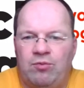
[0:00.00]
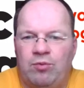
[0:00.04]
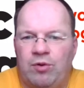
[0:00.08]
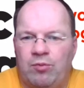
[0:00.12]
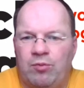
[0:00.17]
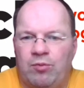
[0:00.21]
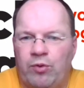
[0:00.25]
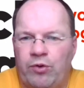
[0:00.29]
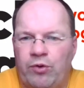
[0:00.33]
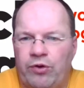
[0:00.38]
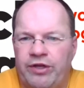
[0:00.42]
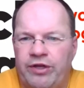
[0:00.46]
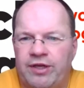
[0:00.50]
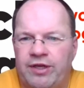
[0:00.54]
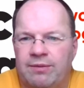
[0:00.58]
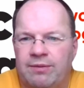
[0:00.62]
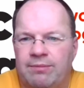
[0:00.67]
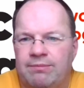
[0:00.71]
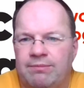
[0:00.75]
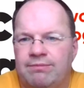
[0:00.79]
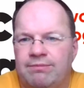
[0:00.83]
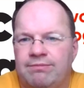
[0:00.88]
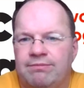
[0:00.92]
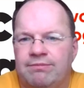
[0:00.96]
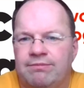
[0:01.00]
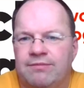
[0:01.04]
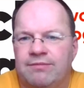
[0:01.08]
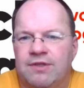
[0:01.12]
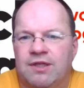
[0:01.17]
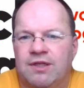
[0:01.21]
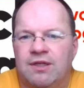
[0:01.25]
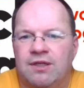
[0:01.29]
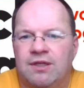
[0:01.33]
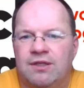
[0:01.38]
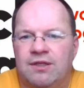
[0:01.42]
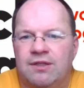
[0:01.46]
it will work.
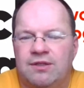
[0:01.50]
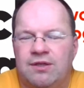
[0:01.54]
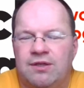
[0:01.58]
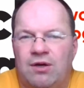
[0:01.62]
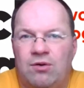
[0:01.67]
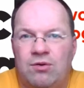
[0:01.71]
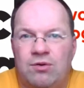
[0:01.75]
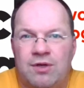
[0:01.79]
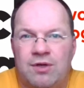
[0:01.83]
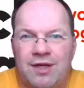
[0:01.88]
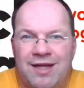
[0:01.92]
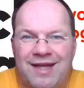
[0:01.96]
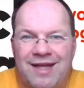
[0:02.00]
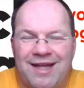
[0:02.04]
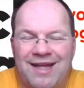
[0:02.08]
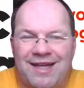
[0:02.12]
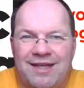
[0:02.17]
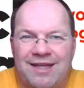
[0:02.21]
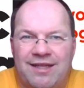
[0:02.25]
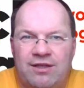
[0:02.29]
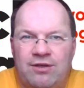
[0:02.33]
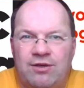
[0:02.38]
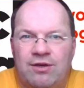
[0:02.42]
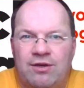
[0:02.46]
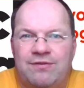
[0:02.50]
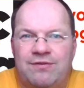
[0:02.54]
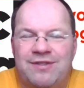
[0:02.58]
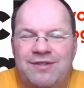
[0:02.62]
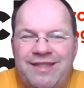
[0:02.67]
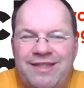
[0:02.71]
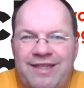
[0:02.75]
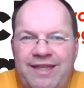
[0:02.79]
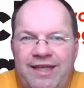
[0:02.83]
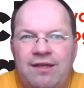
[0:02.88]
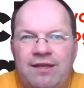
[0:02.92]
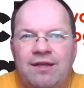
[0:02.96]
So you have
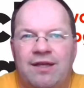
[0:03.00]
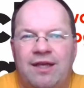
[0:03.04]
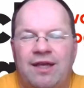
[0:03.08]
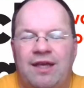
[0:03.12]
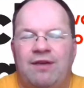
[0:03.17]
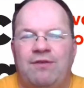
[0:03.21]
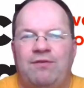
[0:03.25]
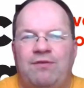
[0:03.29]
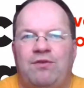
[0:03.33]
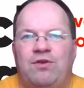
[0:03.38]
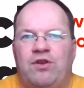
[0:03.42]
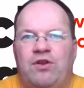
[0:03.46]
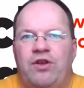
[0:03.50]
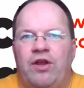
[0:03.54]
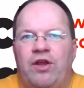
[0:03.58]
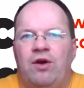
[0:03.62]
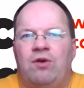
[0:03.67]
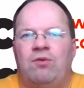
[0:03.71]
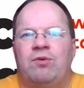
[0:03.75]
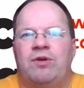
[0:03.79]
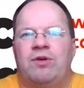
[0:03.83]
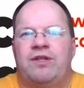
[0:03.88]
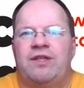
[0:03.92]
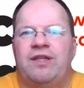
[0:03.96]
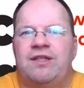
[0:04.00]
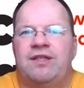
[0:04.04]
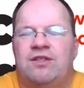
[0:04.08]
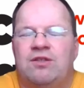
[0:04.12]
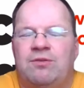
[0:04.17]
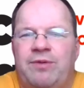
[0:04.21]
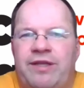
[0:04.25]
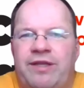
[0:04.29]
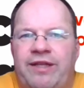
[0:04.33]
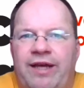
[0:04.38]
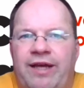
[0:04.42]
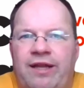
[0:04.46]
seen, if you know what needs
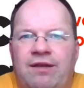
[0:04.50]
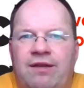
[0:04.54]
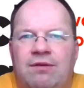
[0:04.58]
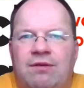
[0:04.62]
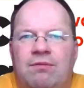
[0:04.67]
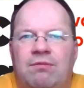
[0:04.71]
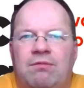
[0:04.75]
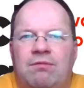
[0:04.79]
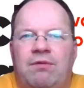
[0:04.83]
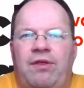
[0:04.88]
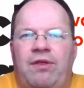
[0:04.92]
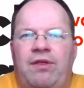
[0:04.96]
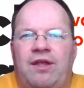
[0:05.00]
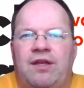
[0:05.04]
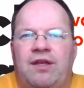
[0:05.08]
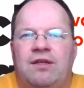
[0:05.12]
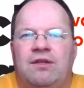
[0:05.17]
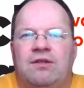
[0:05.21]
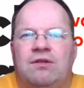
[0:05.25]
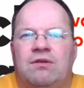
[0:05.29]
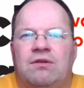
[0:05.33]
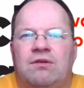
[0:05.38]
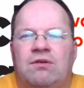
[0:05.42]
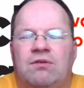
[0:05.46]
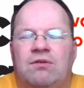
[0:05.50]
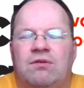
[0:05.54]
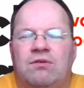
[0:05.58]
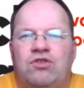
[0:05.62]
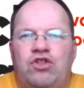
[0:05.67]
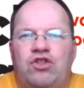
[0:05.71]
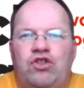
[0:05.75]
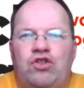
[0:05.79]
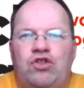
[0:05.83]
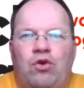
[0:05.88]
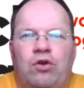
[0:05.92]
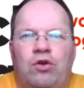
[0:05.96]
to be done within
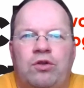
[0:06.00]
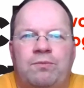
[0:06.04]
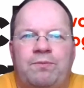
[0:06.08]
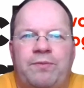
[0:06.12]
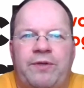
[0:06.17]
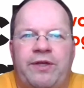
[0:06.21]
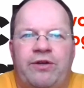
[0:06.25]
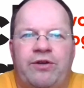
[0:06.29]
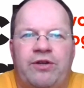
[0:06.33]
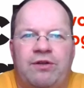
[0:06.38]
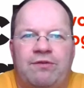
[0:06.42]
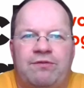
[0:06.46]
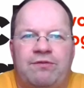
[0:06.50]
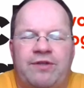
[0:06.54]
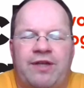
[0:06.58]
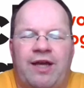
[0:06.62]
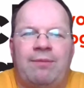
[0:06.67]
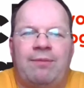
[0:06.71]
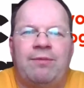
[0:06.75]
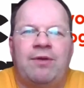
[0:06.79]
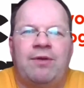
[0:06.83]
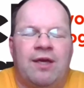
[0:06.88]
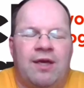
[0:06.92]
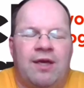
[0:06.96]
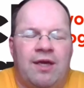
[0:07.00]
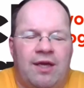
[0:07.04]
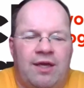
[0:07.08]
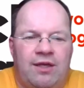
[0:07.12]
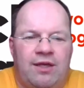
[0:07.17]
a short period of time,